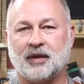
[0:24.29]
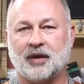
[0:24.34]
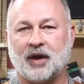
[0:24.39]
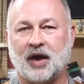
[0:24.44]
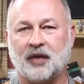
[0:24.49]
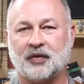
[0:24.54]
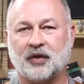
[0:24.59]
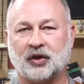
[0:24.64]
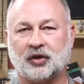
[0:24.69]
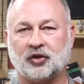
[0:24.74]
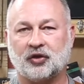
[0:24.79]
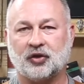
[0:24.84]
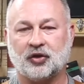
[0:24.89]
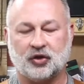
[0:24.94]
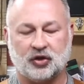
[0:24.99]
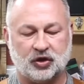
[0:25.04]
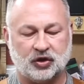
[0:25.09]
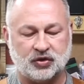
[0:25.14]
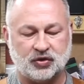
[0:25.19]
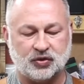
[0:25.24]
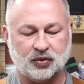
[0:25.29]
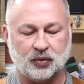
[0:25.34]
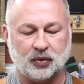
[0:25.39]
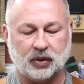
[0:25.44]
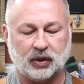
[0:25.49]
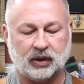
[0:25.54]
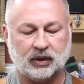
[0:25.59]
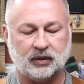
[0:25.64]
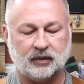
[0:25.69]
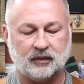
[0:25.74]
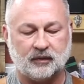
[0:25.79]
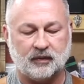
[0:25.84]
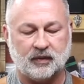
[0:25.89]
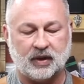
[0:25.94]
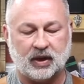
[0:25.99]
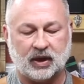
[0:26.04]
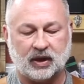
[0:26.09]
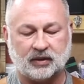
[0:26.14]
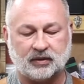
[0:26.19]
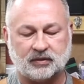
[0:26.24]
I think you're going to enjoy
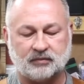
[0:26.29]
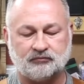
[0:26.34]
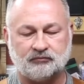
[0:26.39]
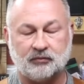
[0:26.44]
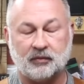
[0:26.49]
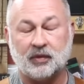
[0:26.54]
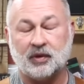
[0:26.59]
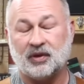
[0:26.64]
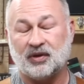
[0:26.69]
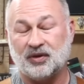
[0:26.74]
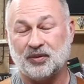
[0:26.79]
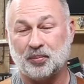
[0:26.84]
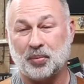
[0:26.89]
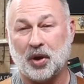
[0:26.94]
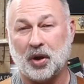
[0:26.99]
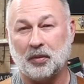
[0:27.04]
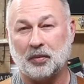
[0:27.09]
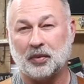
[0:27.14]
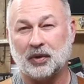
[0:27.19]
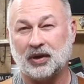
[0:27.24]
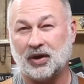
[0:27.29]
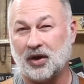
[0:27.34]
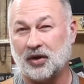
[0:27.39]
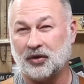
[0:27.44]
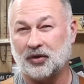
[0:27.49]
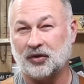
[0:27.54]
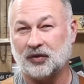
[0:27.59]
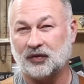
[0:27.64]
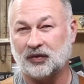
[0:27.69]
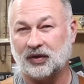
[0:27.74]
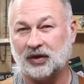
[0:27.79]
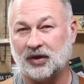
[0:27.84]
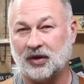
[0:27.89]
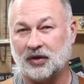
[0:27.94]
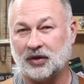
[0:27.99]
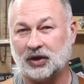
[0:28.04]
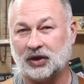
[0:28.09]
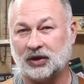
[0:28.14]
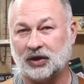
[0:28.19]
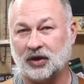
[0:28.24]
that you're probably not going to see on
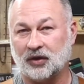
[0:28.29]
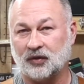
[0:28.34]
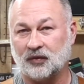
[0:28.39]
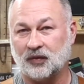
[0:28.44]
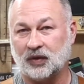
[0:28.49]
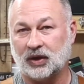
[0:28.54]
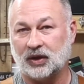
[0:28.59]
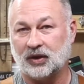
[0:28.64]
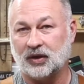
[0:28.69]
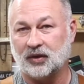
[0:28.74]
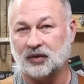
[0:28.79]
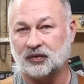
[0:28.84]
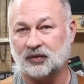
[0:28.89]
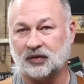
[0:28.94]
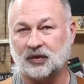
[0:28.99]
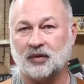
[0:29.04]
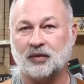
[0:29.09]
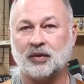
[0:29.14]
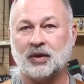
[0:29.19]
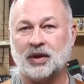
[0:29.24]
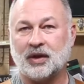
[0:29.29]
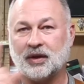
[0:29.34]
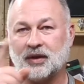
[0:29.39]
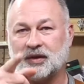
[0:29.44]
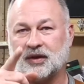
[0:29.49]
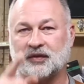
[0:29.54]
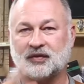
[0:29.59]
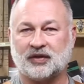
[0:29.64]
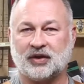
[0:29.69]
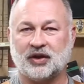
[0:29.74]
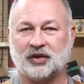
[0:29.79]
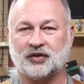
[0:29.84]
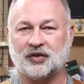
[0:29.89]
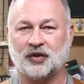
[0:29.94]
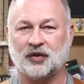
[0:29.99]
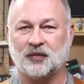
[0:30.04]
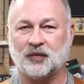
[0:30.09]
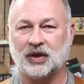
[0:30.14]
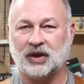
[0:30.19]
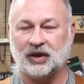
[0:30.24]
any other video. So let's get to
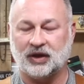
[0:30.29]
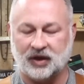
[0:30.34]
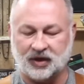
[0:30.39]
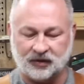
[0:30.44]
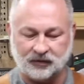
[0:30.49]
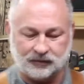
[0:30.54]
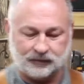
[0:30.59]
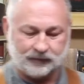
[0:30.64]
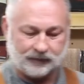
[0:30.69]
the video.